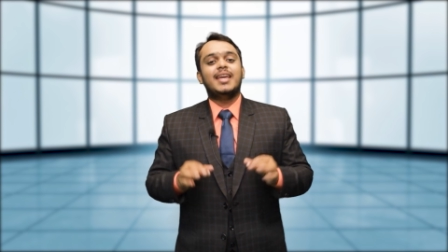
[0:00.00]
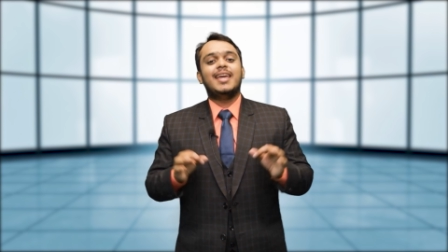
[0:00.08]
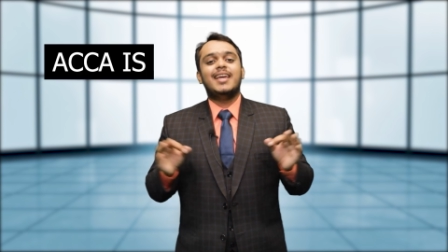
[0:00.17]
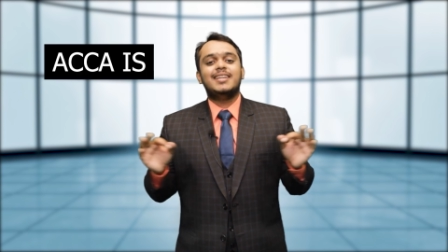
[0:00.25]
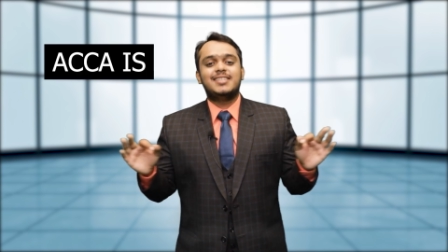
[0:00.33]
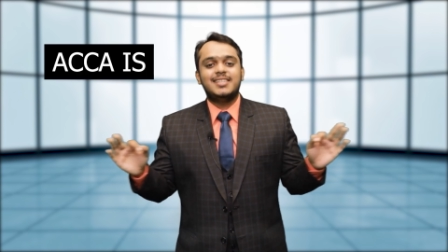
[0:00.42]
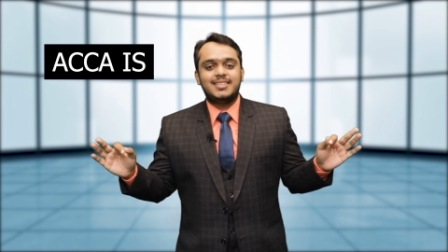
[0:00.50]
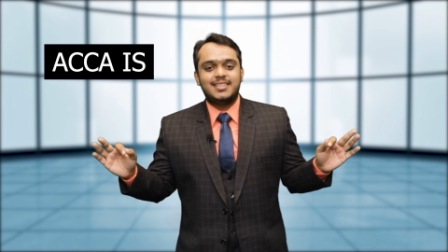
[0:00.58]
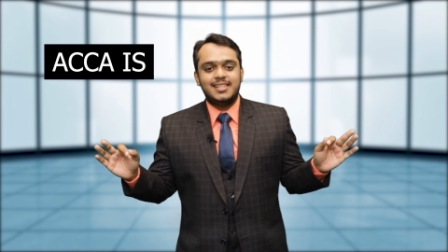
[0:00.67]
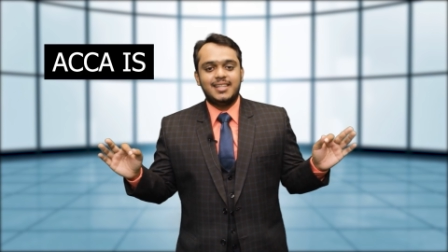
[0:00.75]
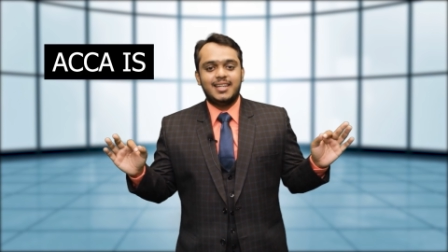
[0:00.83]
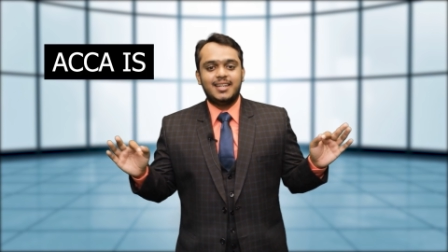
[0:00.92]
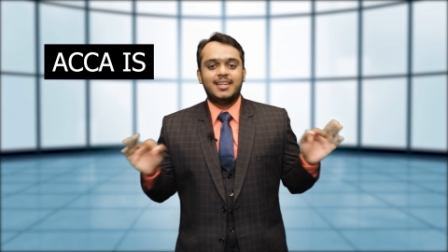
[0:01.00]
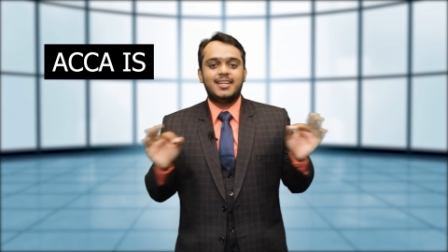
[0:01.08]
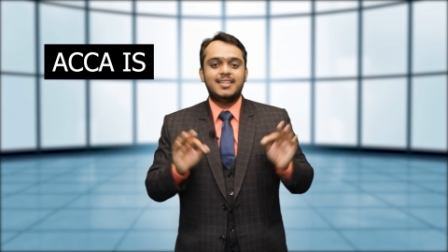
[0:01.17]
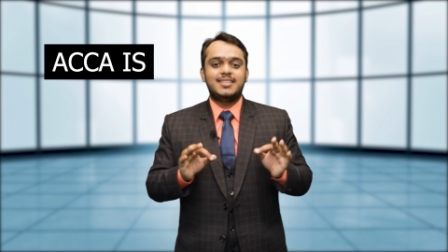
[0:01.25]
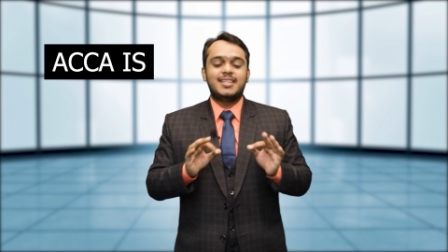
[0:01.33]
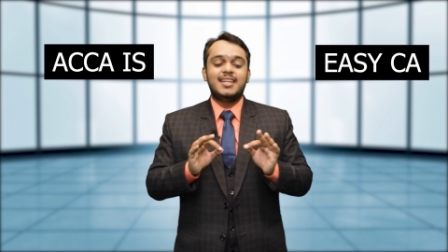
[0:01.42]
ACCA
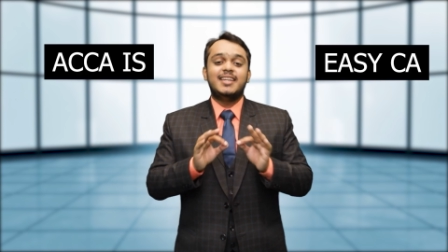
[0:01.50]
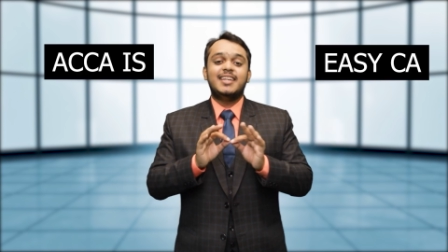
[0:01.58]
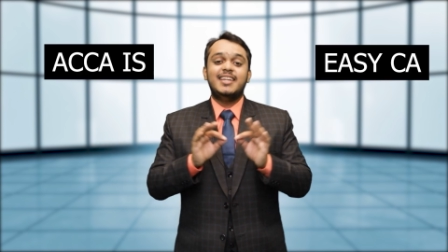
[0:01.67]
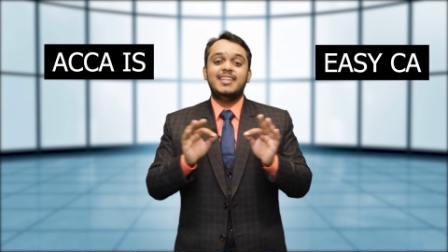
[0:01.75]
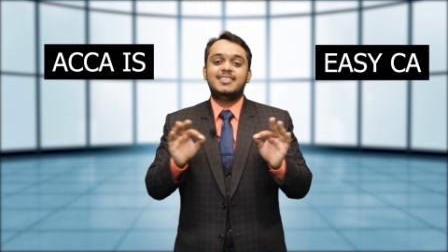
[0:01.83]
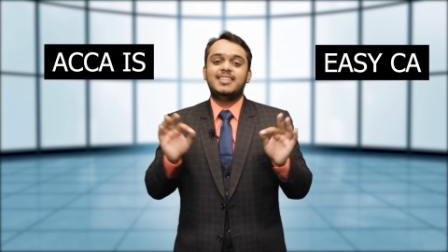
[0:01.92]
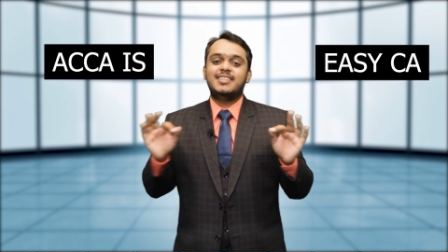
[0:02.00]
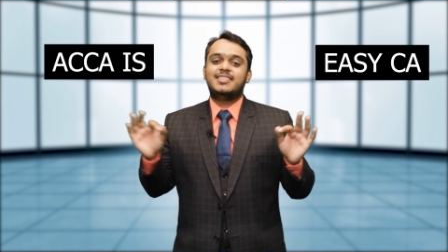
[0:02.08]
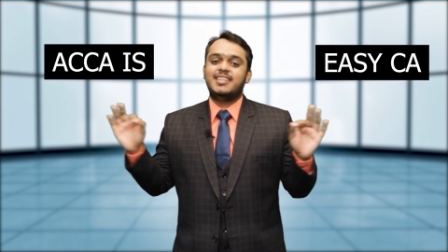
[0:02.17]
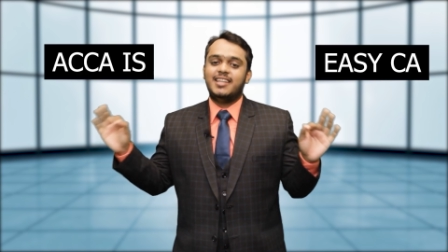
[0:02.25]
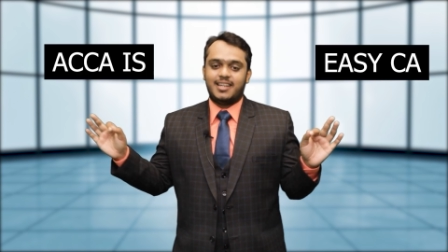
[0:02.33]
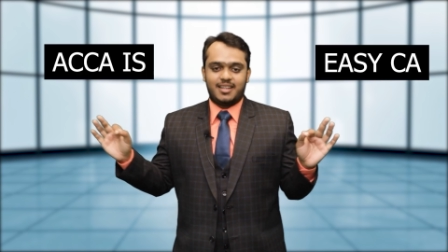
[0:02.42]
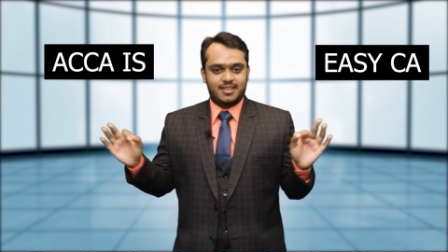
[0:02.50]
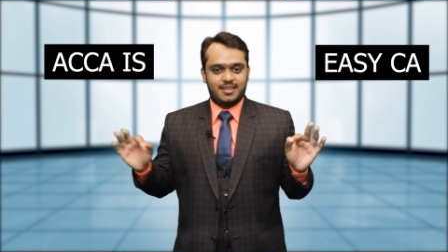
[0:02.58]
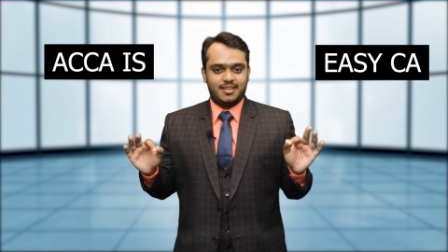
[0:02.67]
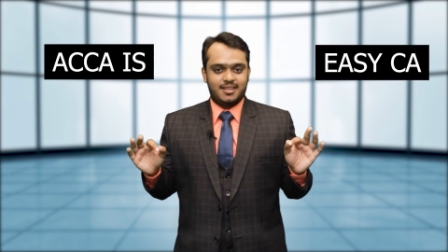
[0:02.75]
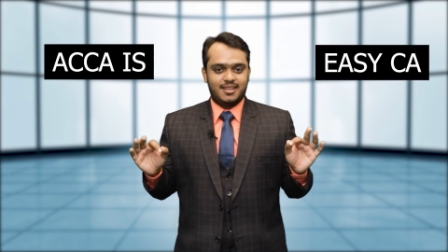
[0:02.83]
is easy CA.